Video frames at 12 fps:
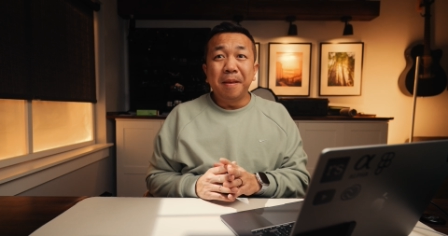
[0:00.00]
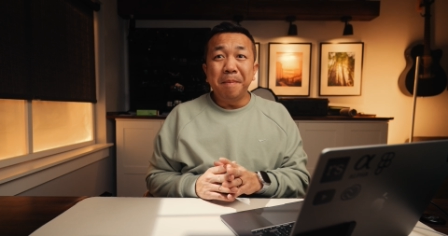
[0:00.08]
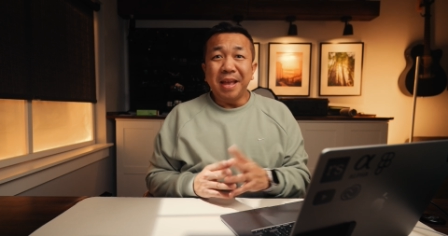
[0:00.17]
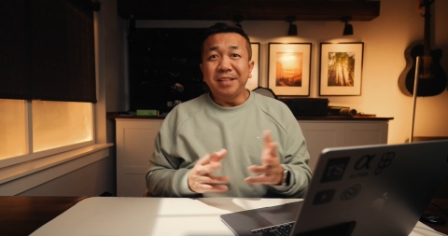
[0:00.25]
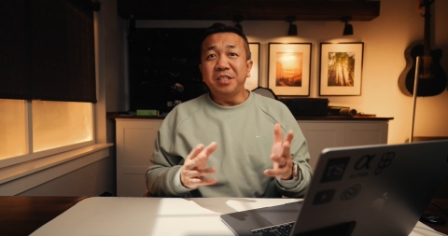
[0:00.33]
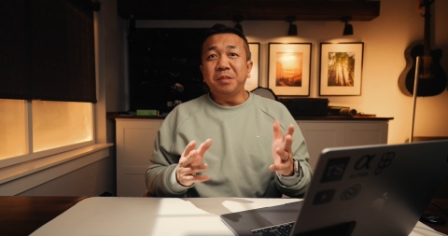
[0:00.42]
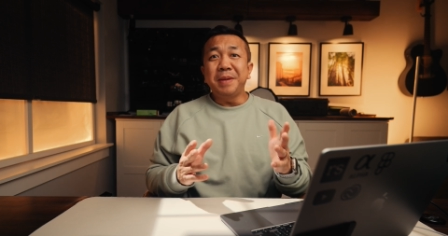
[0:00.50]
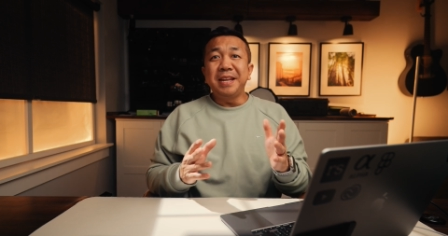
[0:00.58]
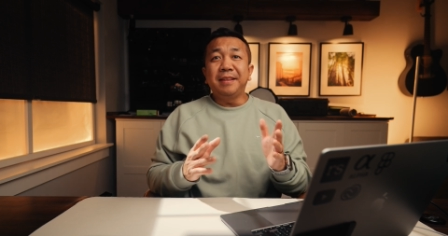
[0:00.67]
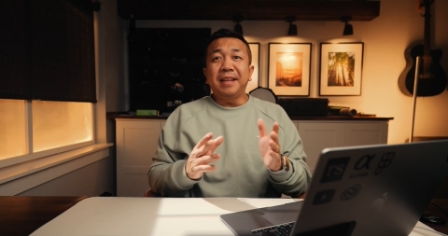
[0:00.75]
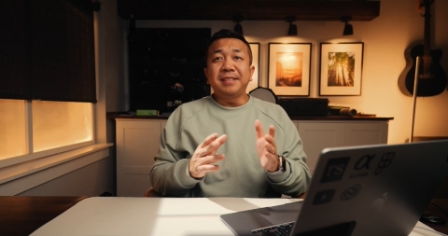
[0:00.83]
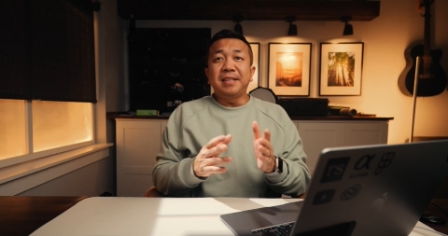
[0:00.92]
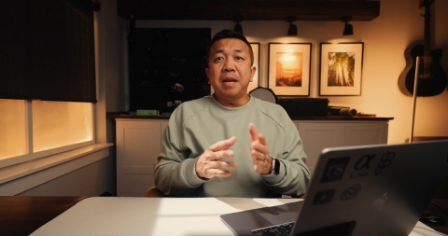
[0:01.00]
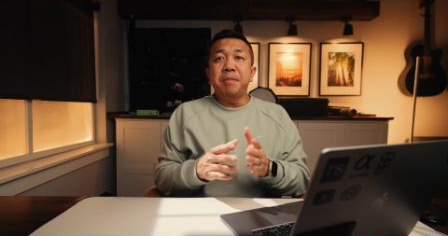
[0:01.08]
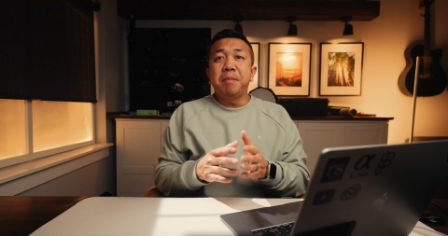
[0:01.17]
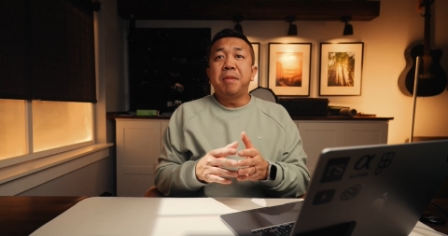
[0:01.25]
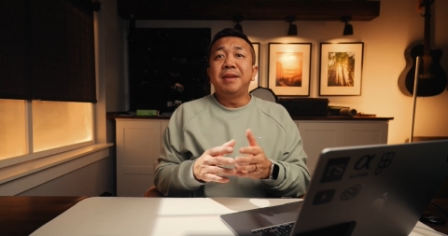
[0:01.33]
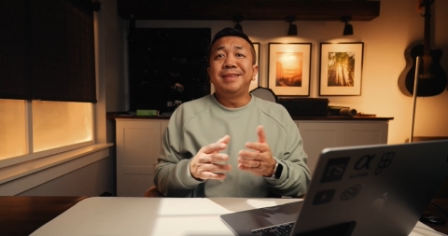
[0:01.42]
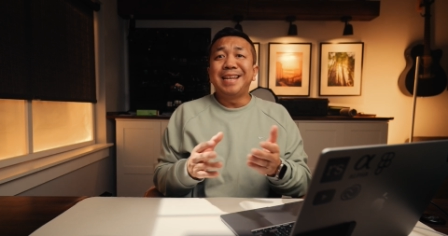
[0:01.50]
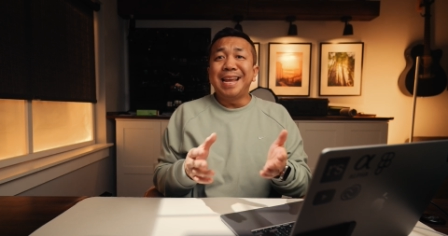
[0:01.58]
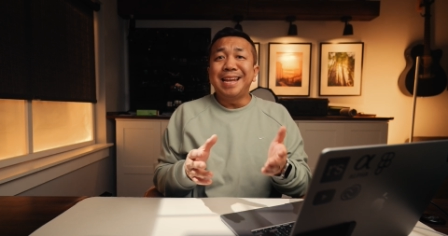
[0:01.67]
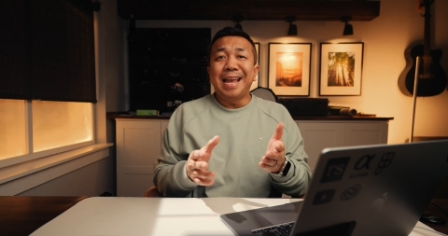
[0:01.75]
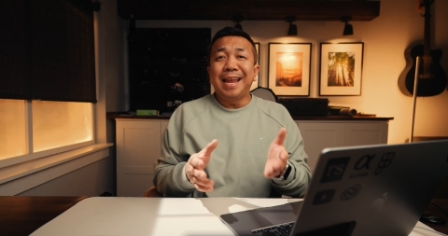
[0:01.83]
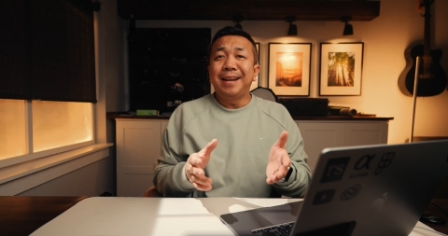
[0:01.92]
Imagine spending less time on
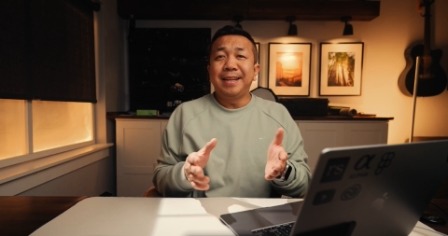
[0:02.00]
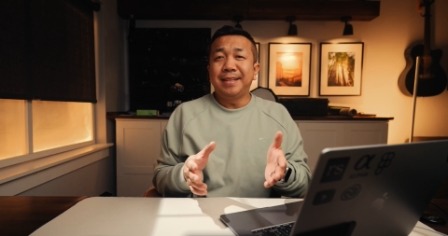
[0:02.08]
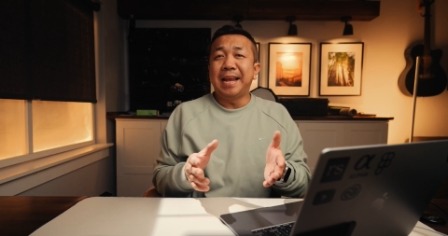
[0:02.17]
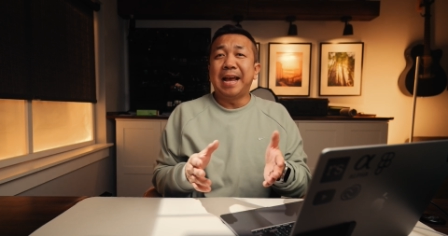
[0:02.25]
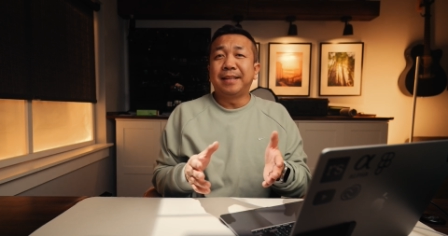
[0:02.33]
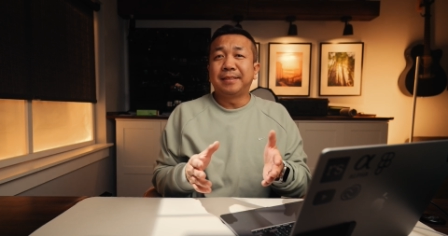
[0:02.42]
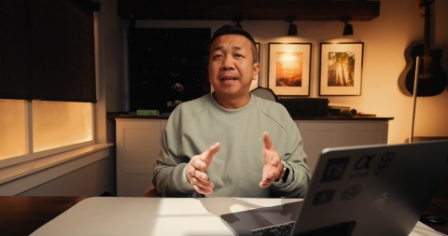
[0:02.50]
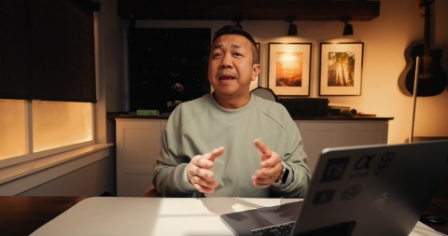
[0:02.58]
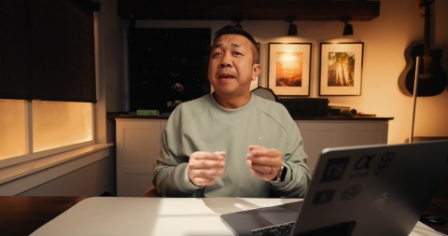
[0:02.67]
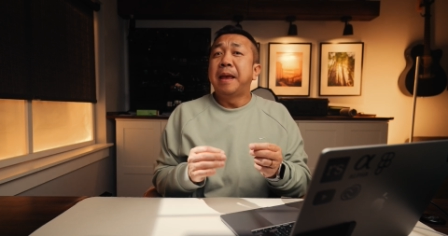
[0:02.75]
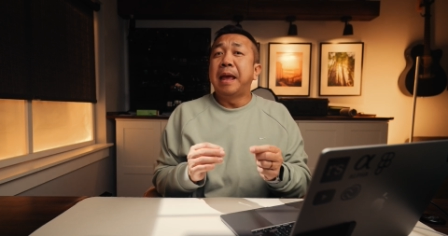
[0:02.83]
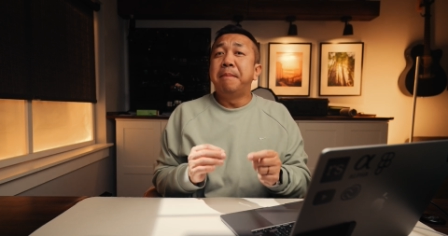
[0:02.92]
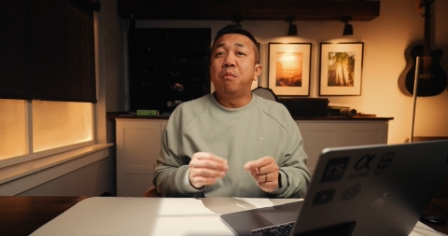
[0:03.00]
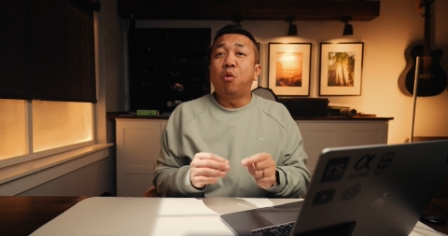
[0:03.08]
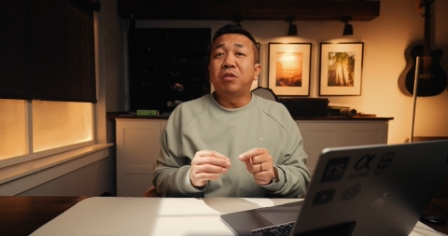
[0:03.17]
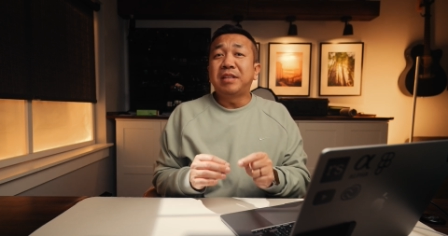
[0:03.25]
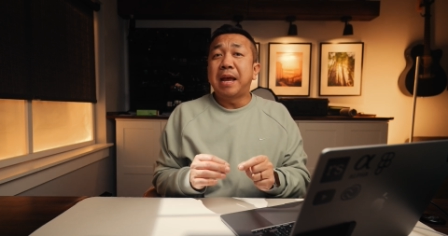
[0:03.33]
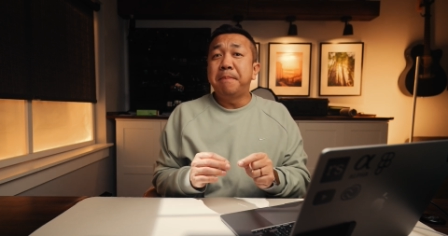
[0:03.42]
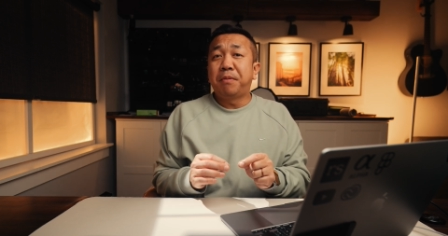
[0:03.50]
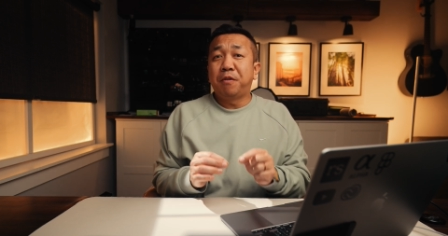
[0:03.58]
mundane editing tasks and more time